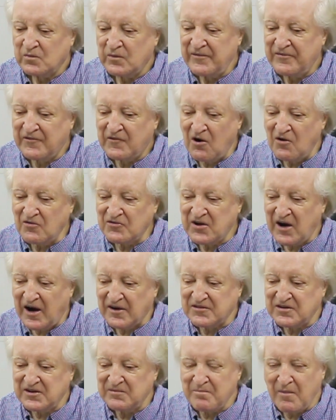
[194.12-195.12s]
we've
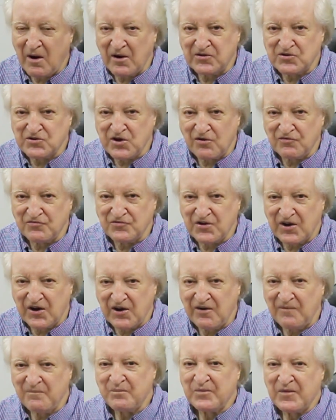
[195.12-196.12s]
contacted Mike Jones
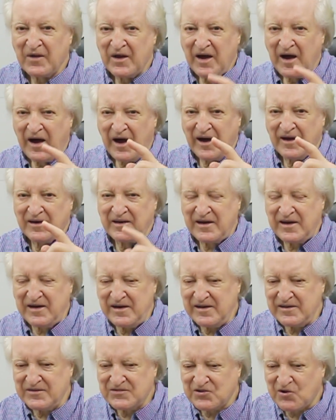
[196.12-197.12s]
here, and
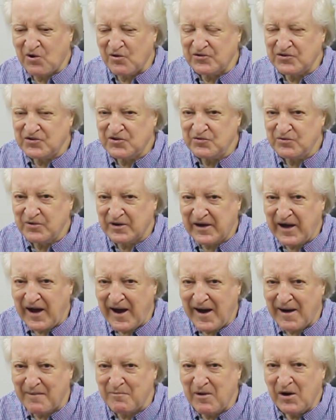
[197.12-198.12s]
he is going to do a
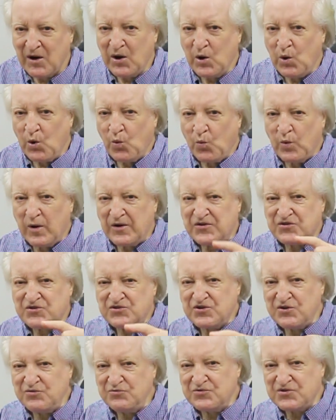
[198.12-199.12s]
cam which
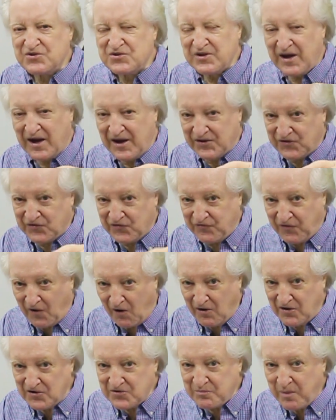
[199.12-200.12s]
suits, as
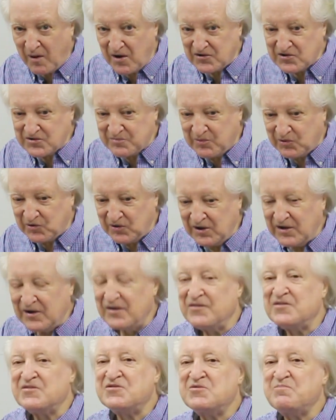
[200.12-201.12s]
far as possible,
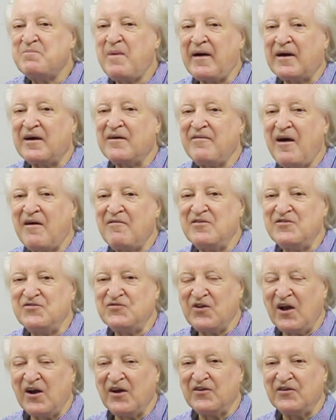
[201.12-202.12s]
the spec of every
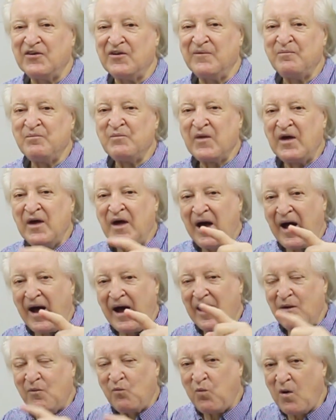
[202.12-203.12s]
cylinder.
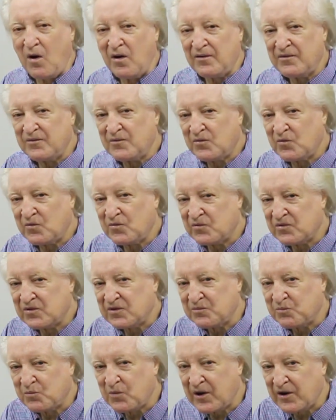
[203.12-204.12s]
And what
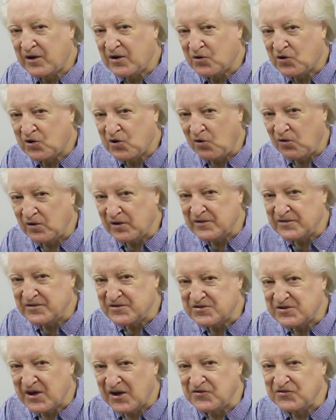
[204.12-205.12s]
we're calling
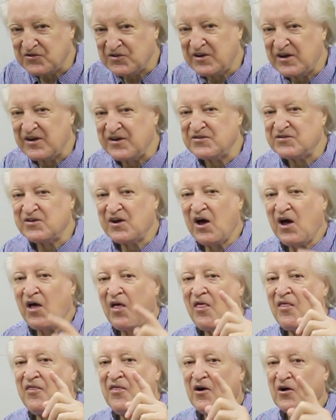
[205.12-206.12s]
this engine is
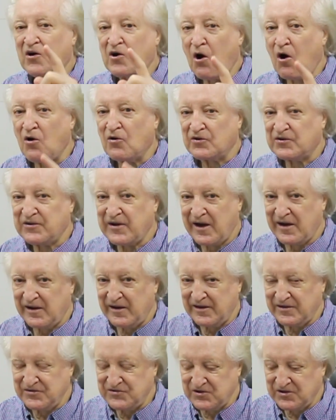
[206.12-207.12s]
the
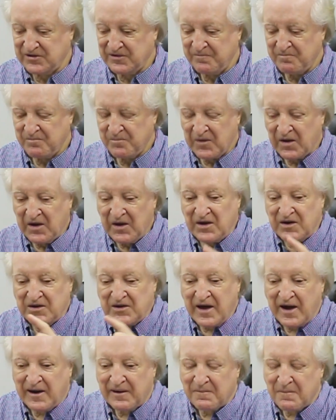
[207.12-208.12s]
cocktail engine.
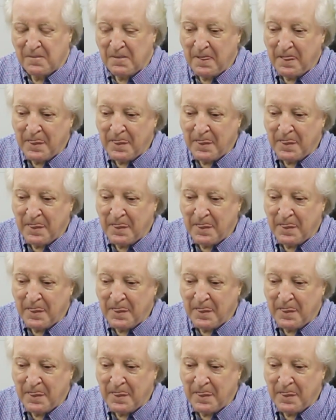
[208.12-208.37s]
Now,